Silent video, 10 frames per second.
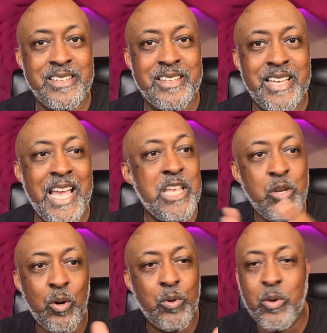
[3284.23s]
And you
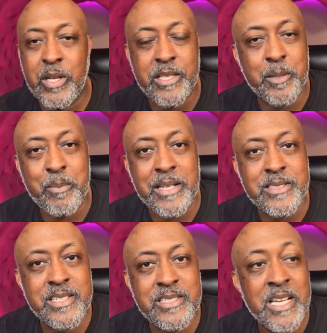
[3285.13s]
don't know nothing about
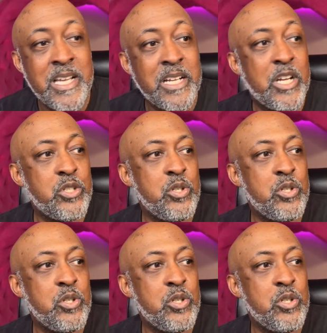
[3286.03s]
this because you